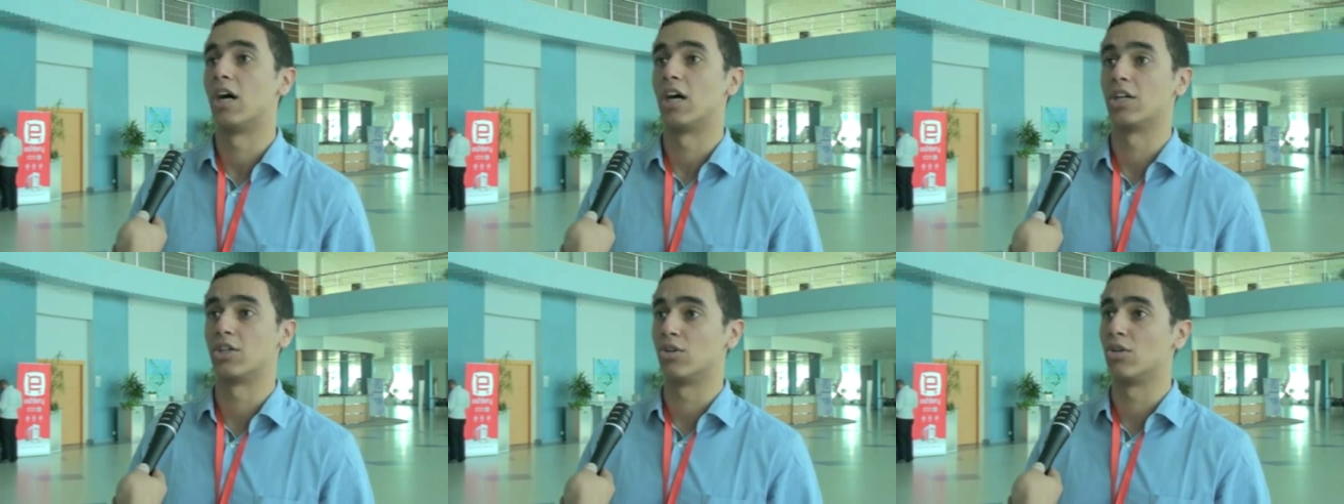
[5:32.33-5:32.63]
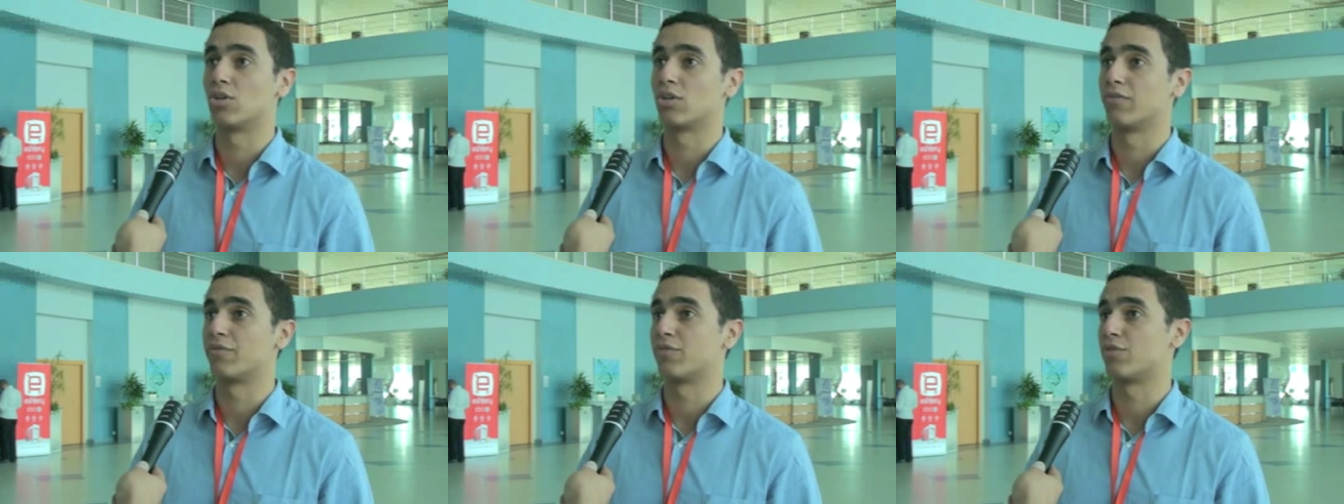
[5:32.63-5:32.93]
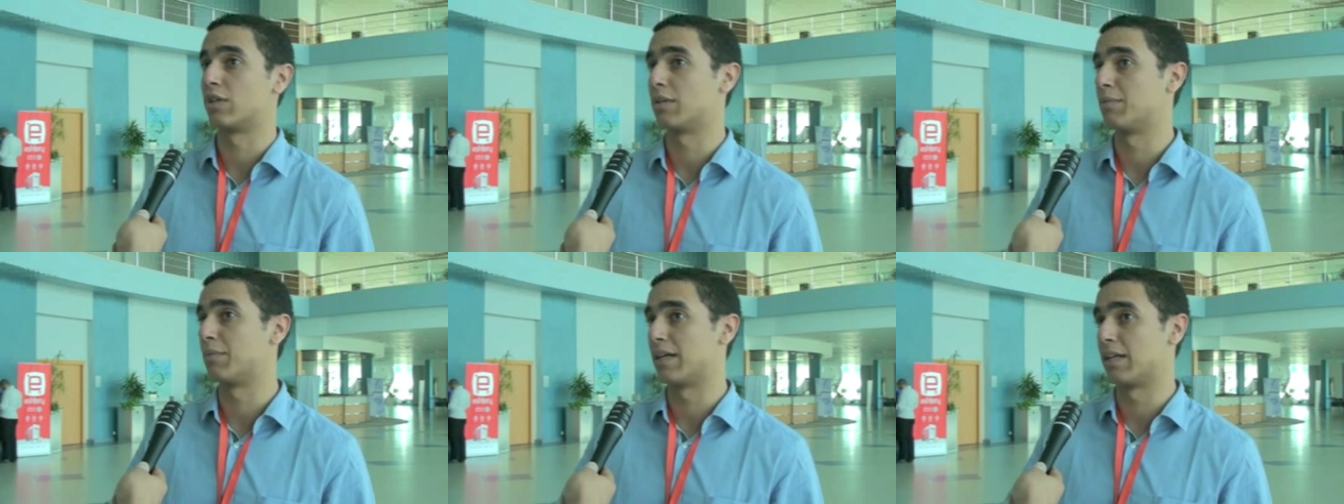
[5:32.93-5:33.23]
Are you looking
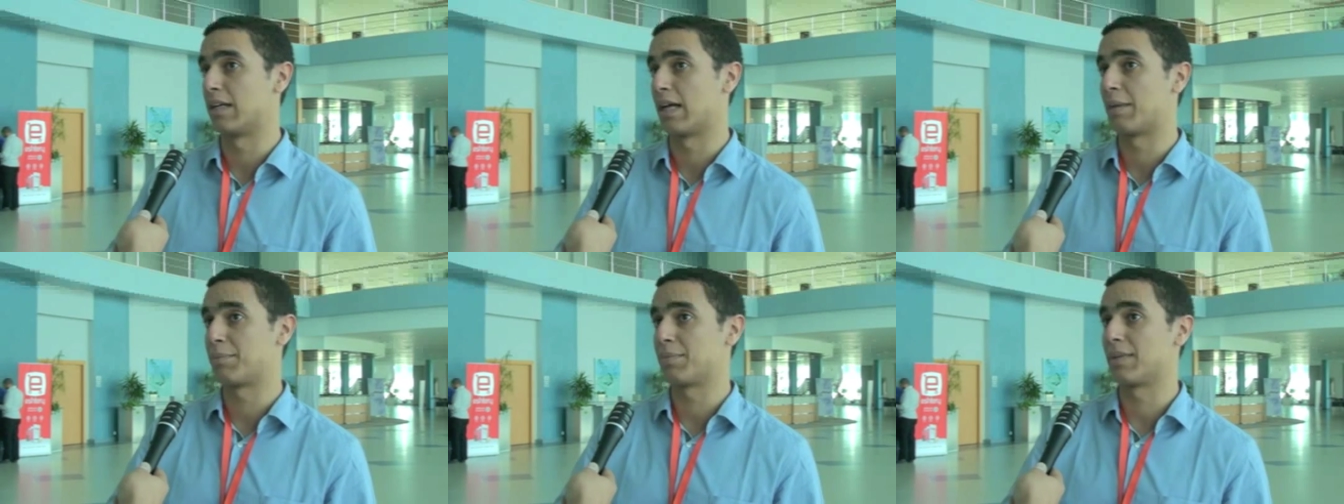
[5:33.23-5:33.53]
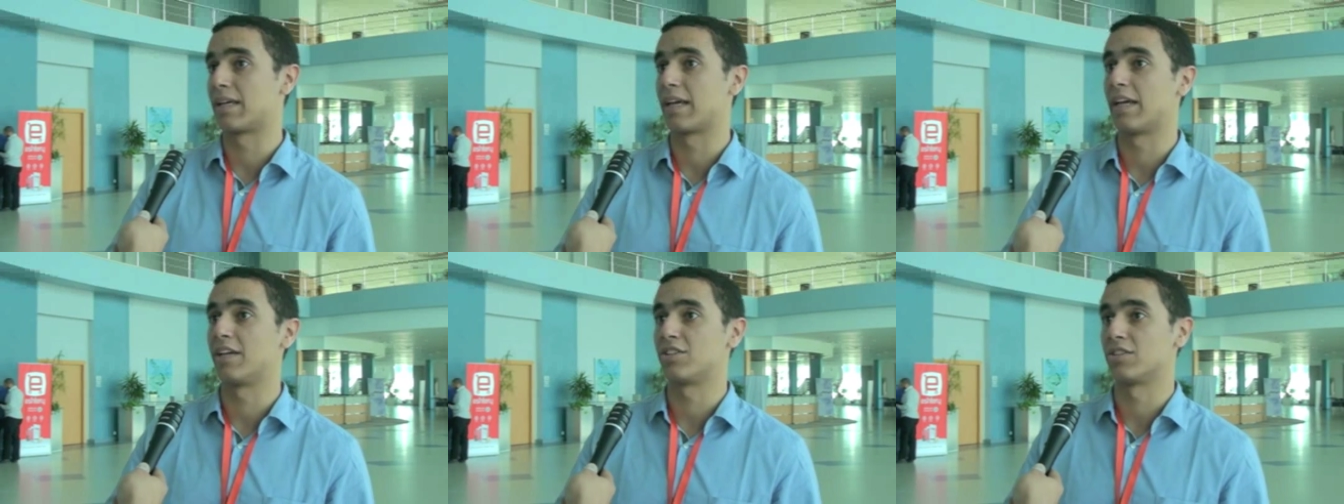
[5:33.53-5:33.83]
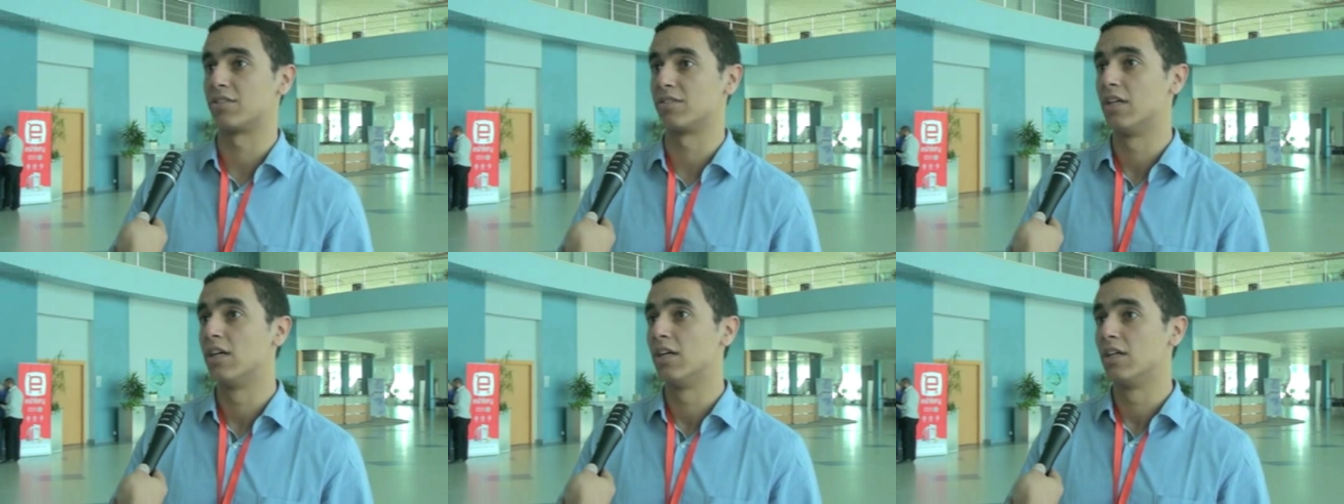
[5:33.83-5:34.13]
for an
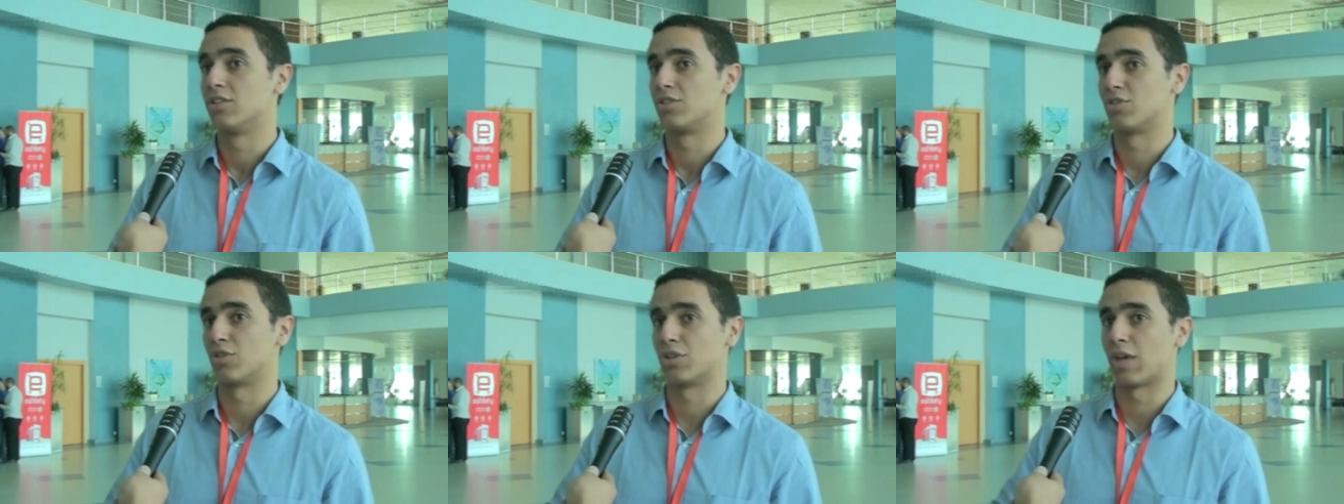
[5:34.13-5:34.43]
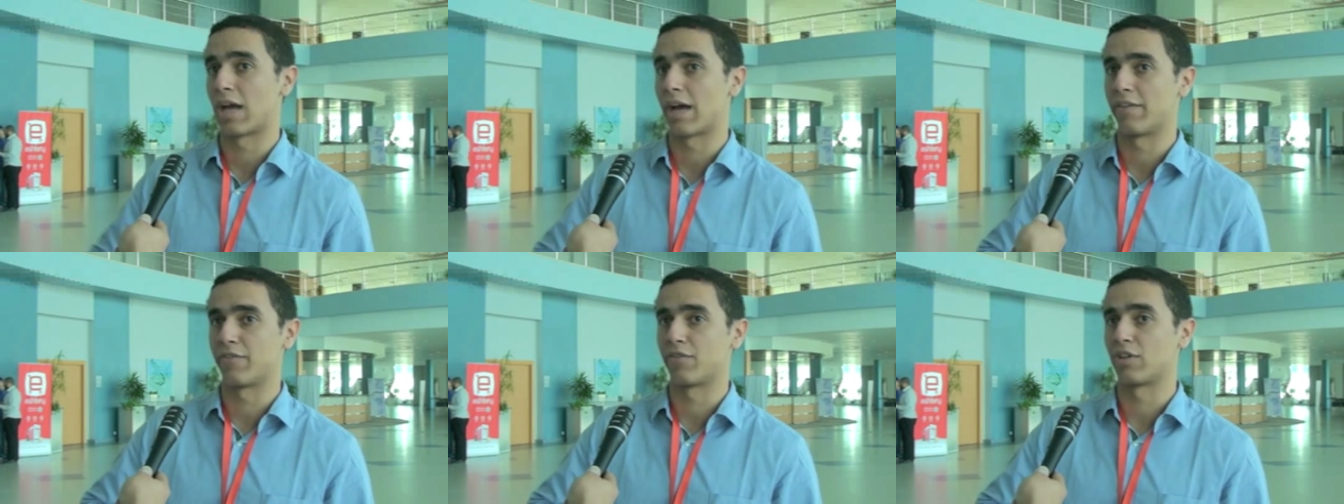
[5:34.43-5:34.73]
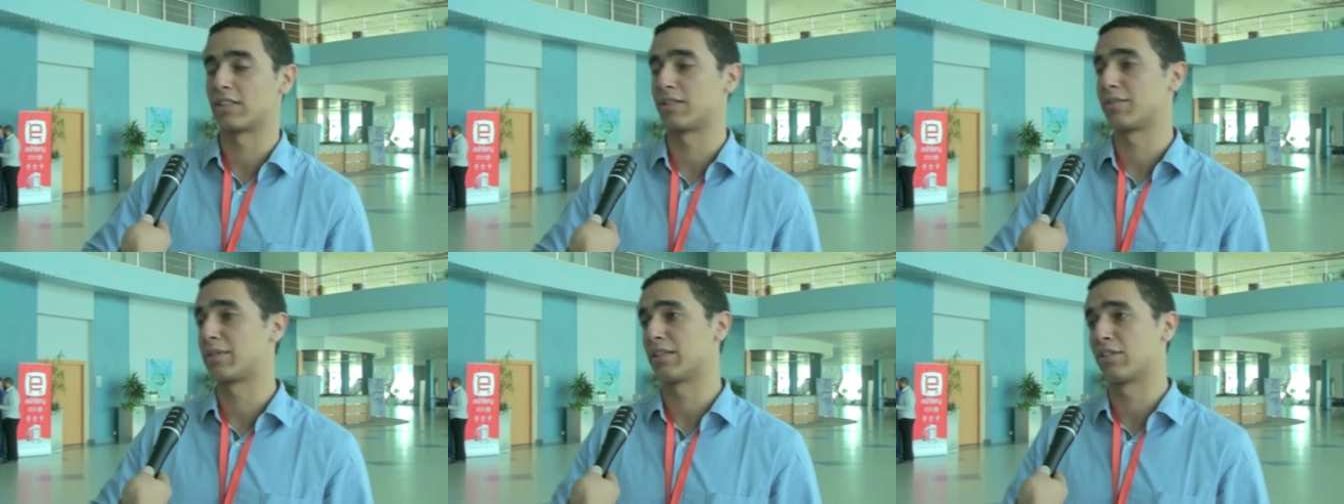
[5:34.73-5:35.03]
application? So, you have,
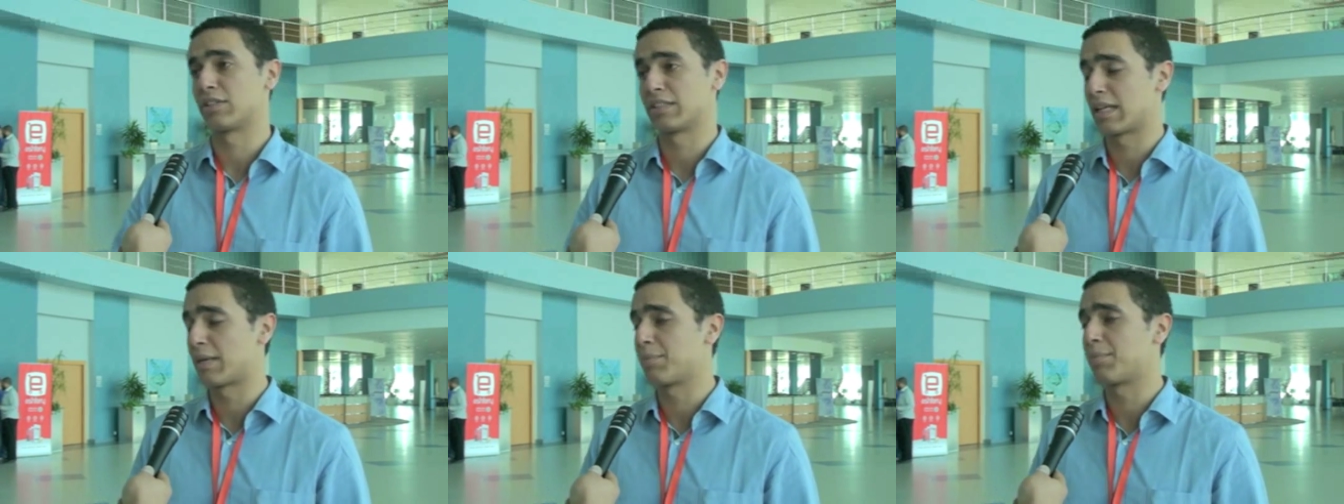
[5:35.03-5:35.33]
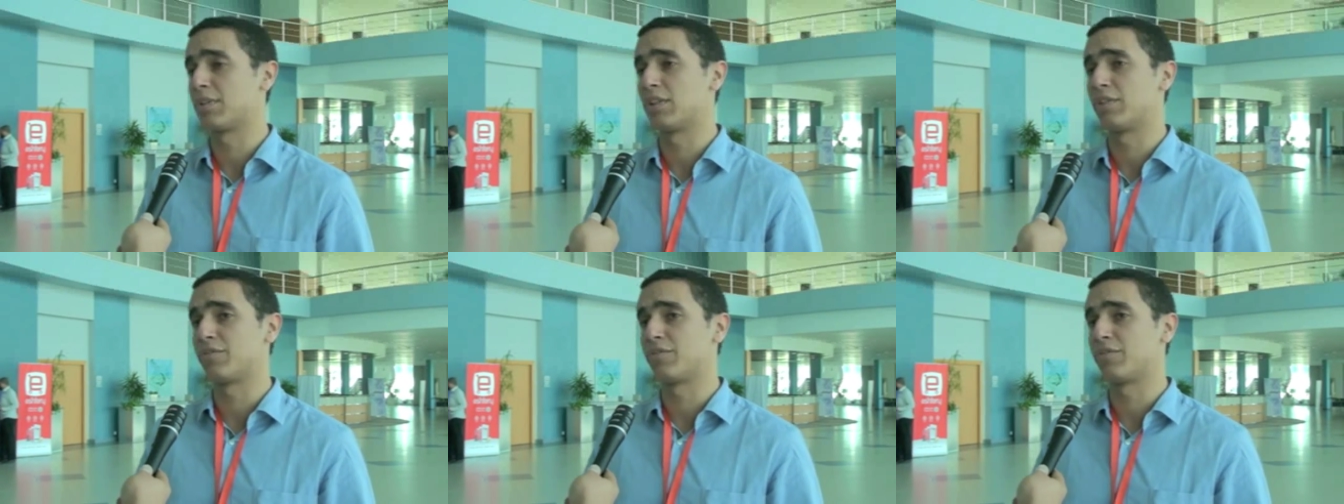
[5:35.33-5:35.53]
for example,